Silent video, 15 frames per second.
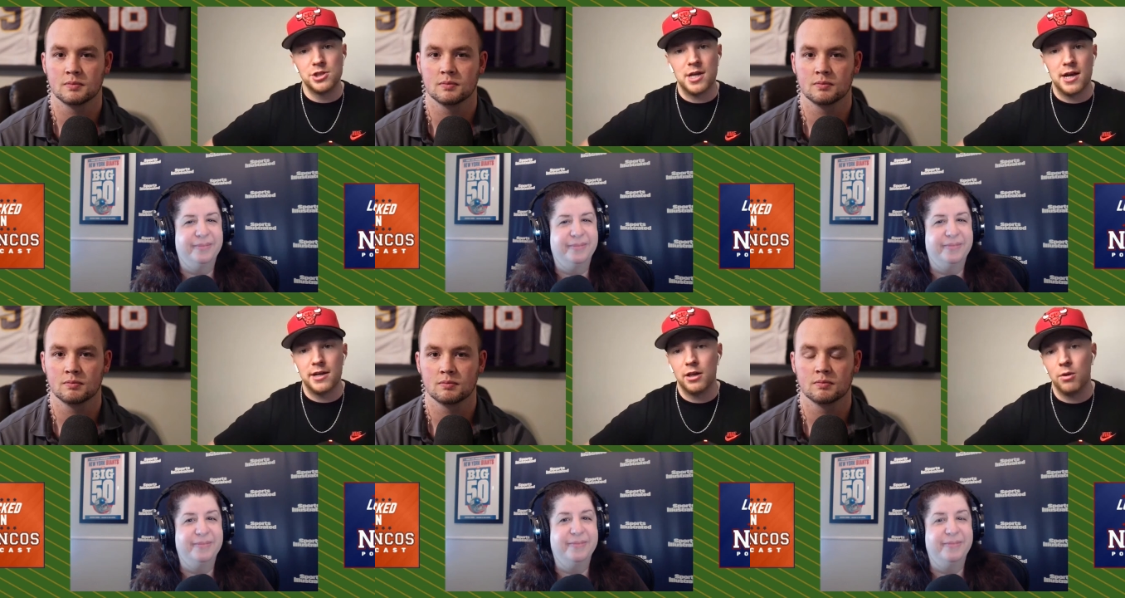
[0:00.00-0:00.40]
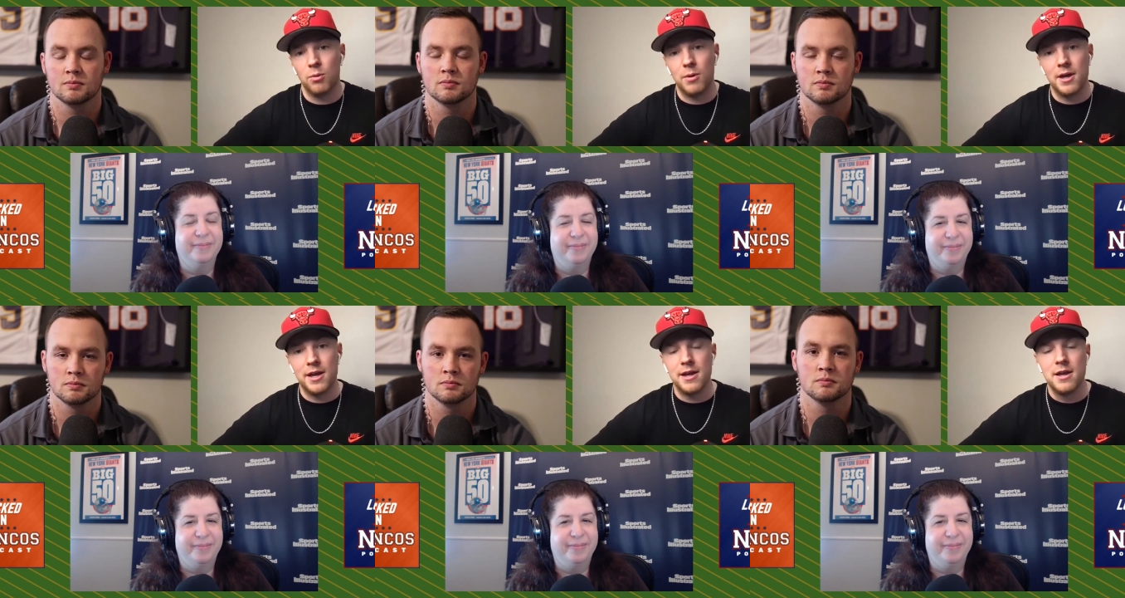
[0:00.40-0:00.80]
Speaker 1: John
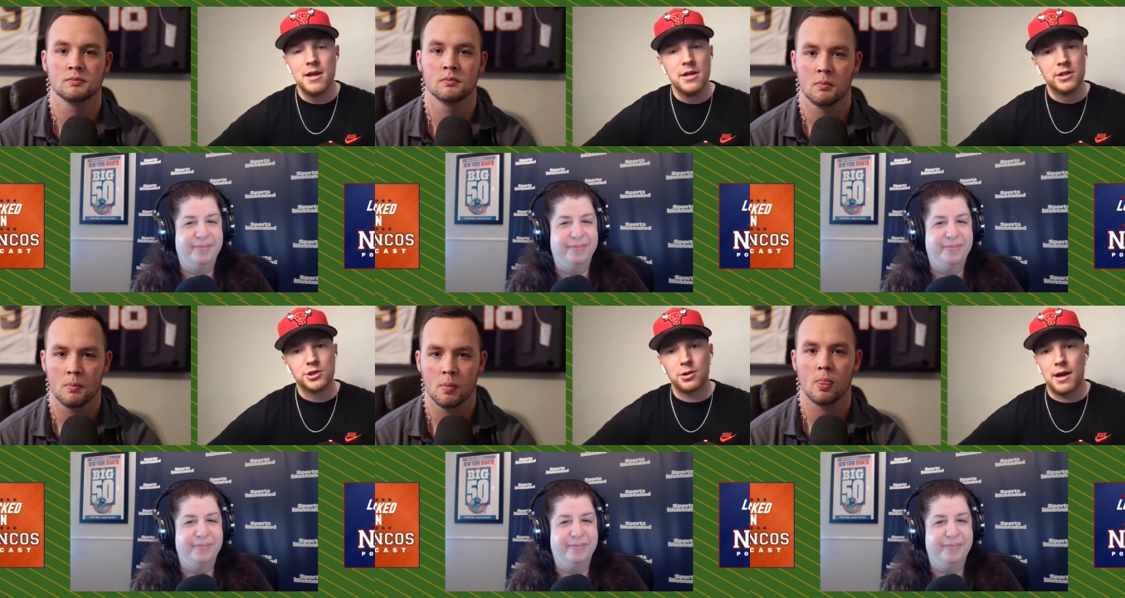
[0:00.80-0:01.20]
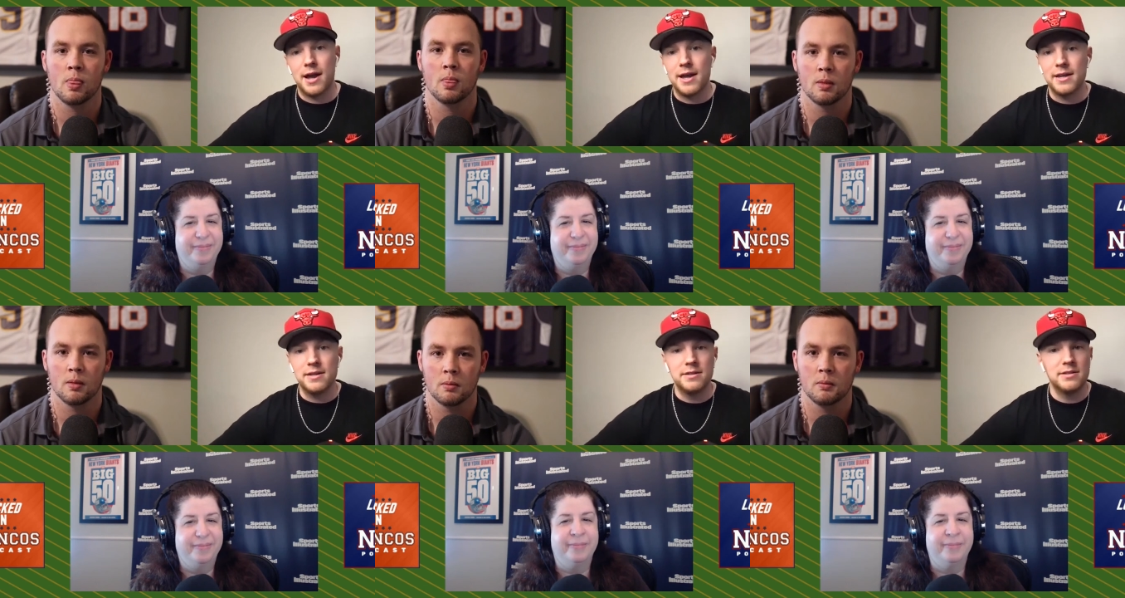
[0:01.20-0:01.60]
Elway
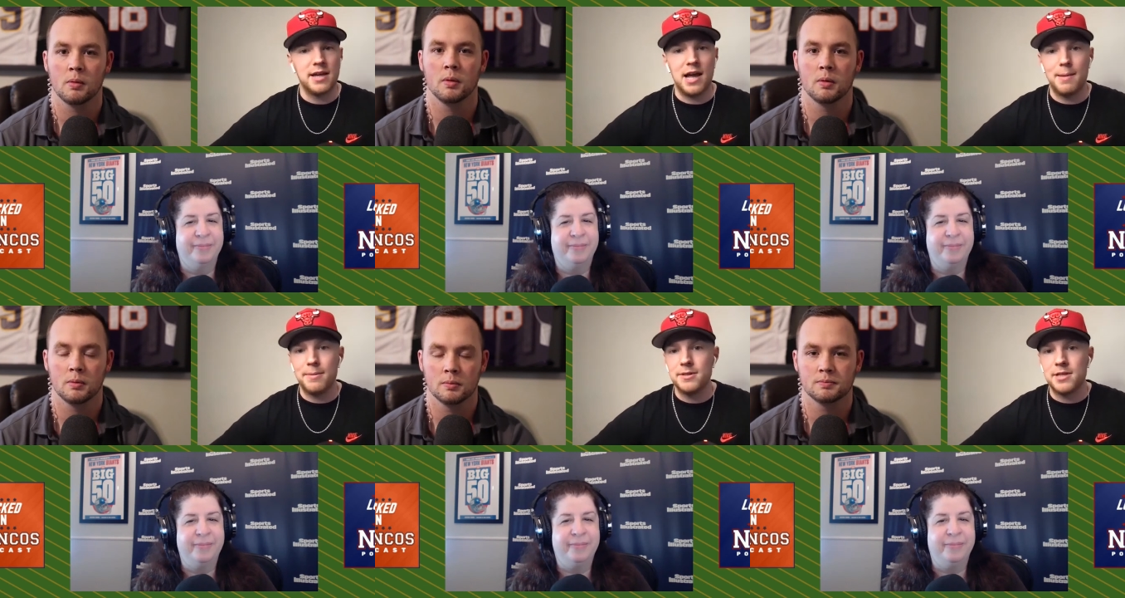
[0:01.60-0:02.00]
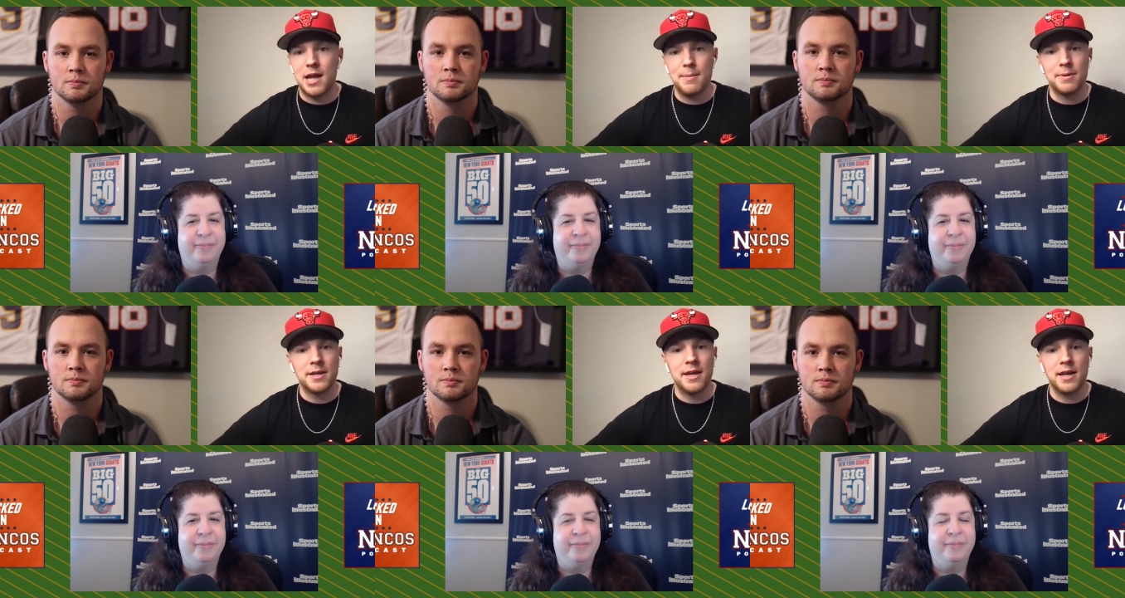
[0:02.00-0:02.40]
tried time and
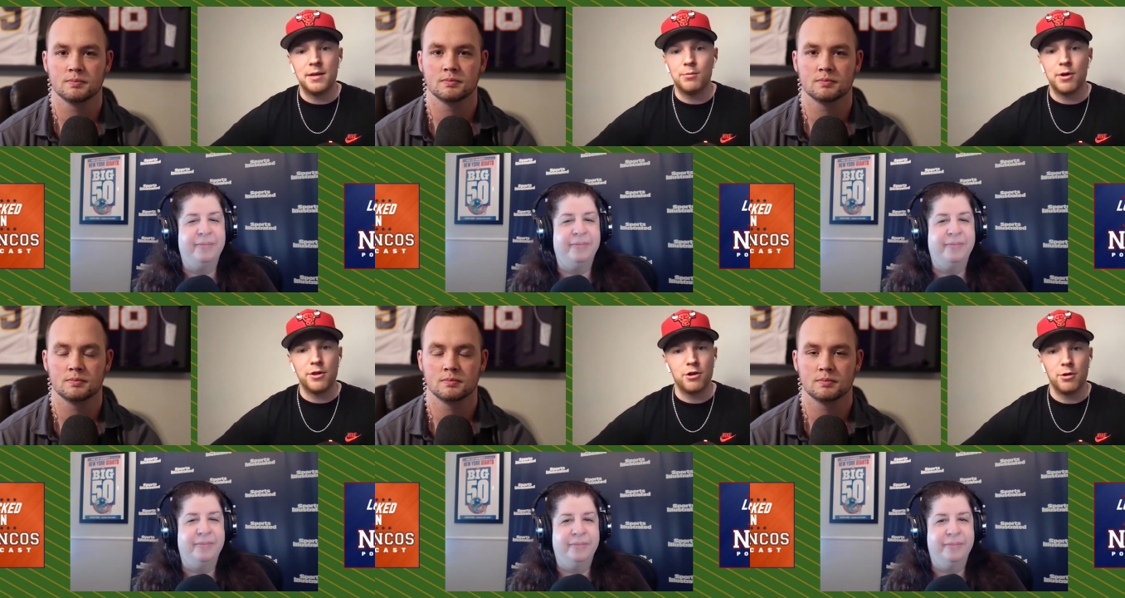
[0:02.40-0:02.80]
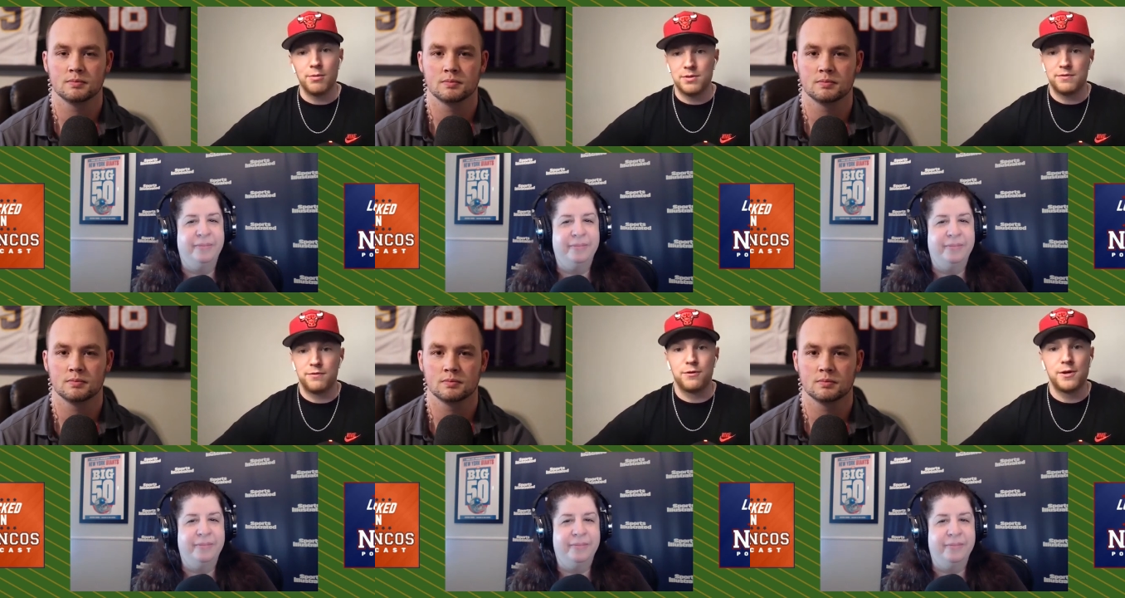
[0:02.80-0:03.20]
time again, whether it
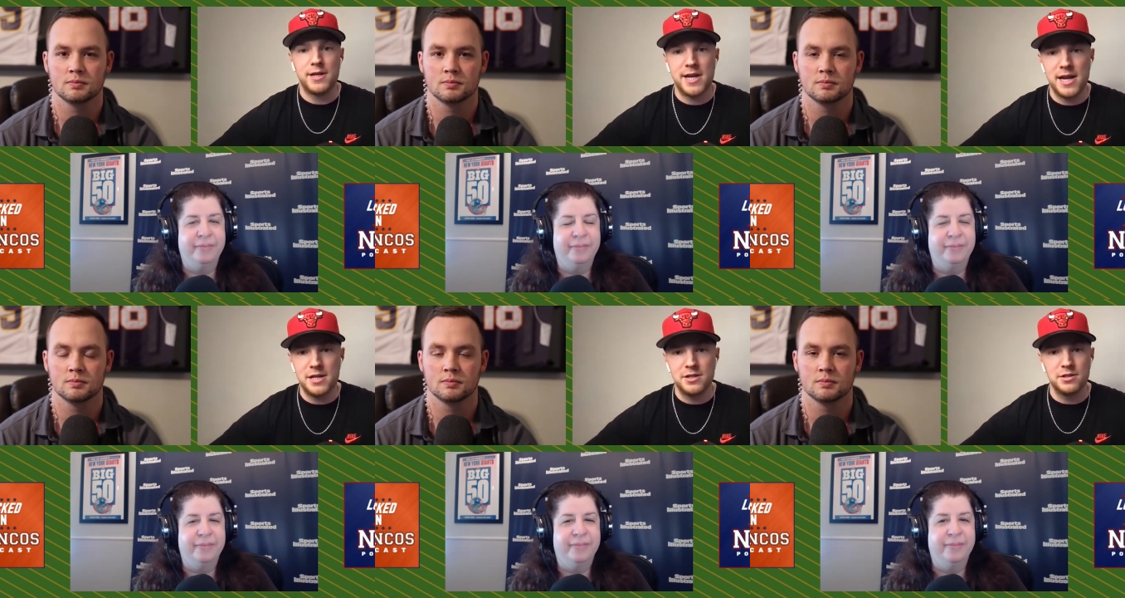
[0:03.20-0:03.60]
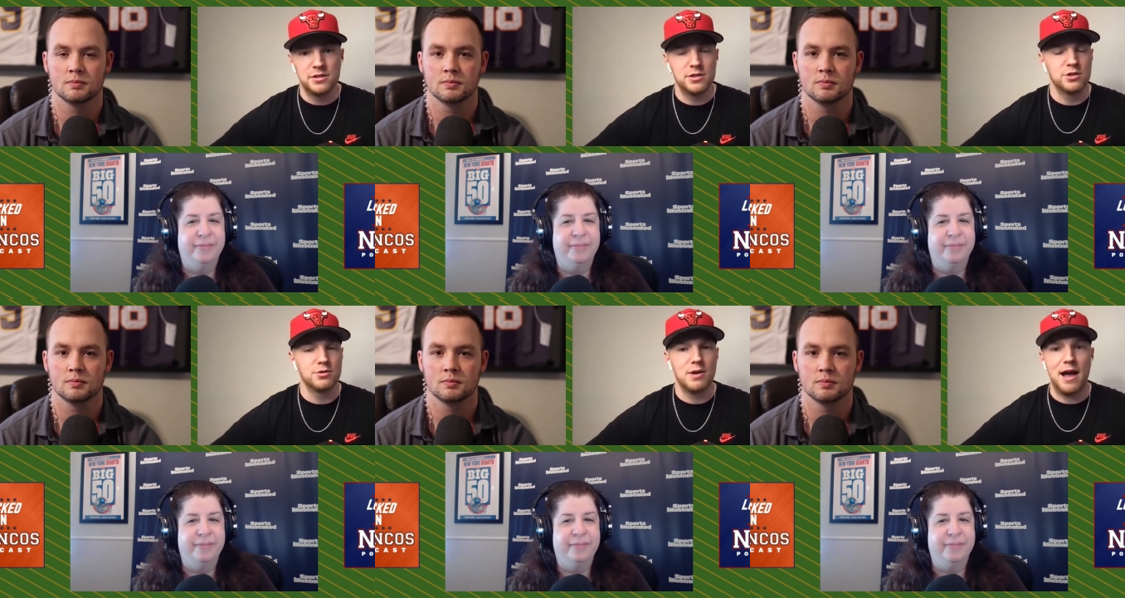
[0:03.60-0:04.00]
was free
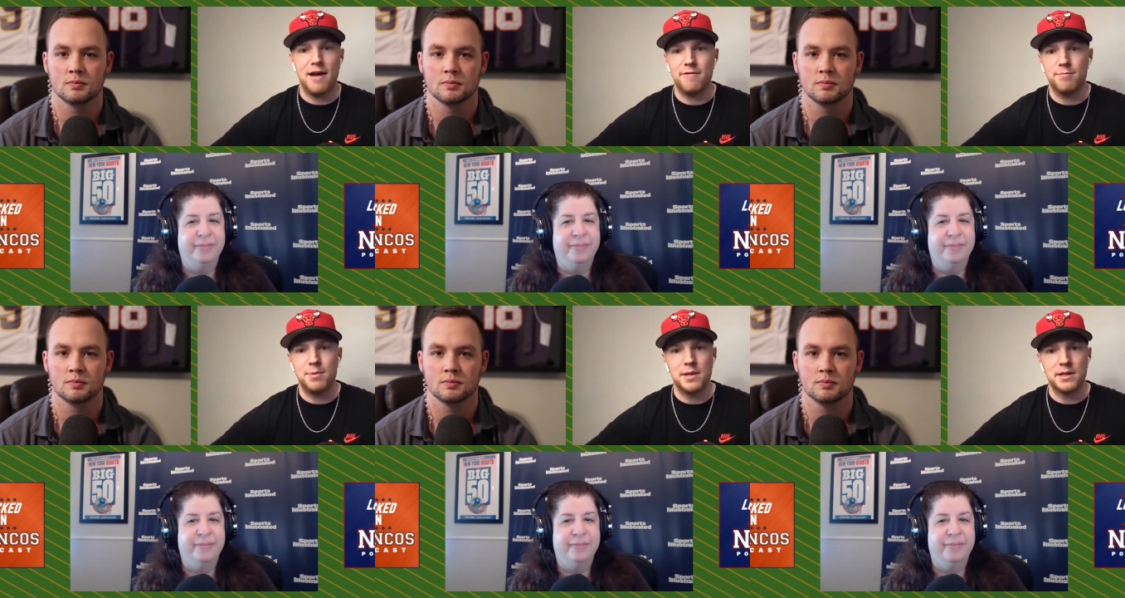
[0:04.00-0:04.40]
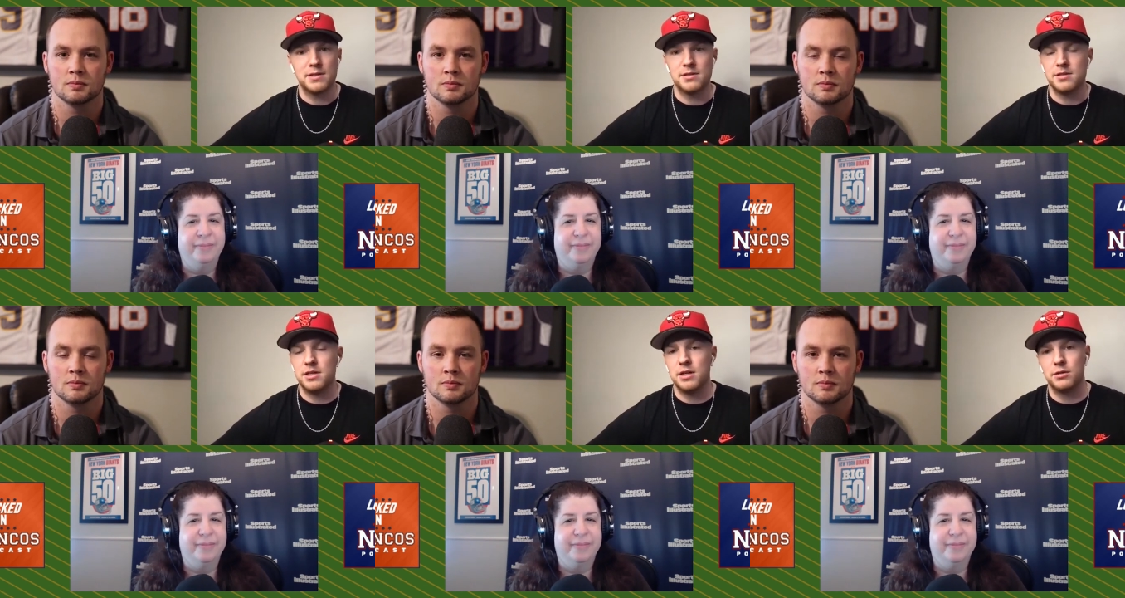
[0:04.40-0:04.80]
agents, draft
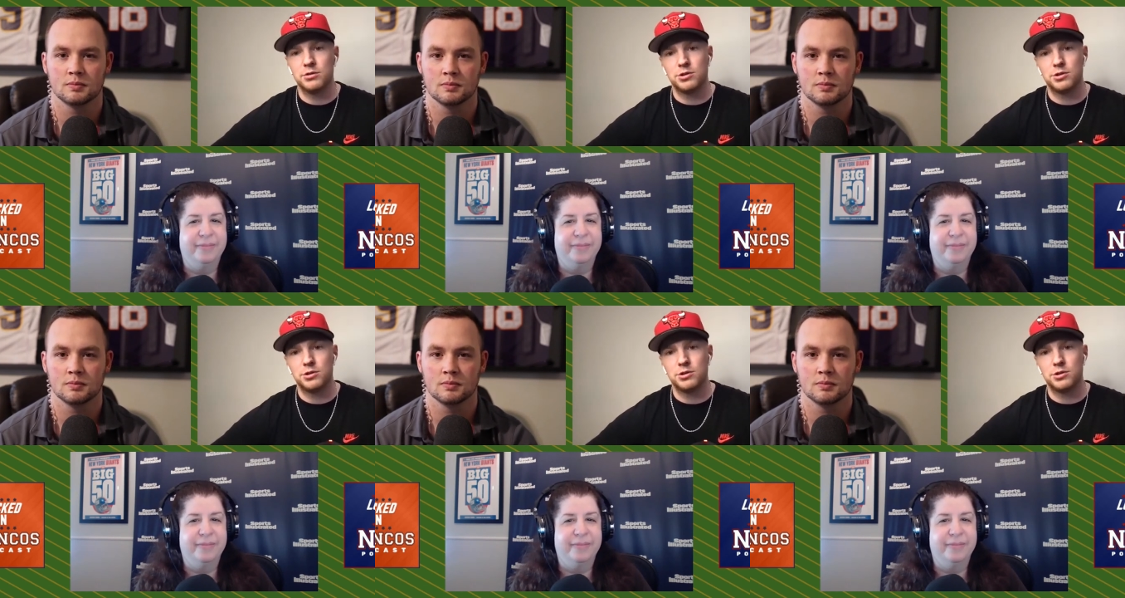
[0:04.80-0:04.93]
picks, you know